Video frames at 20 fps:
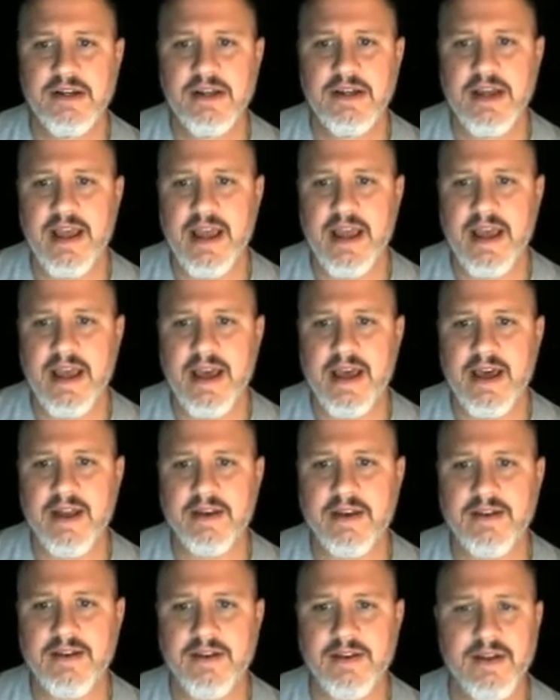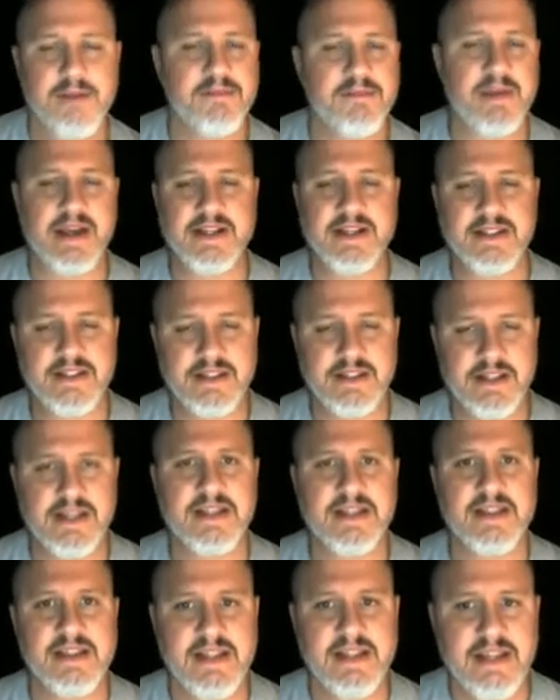And it makes it
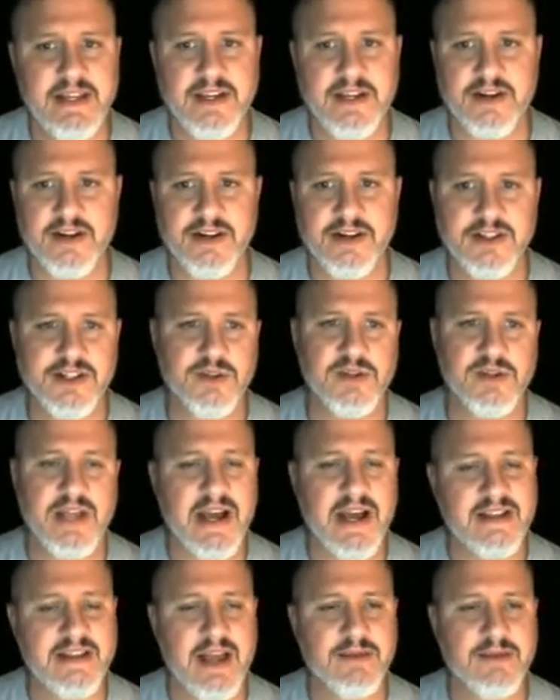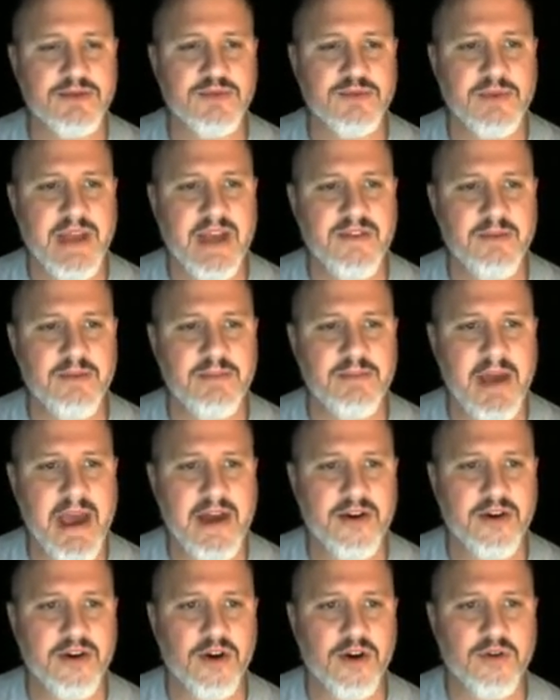linear. So a lot of times when we have a
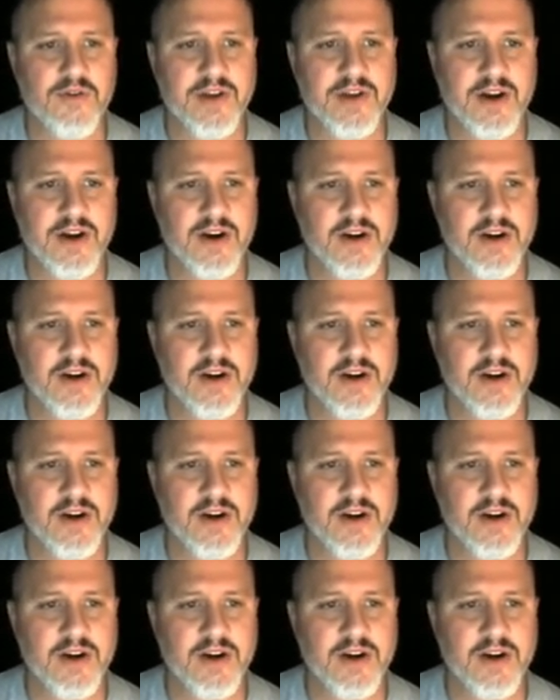pattern over here,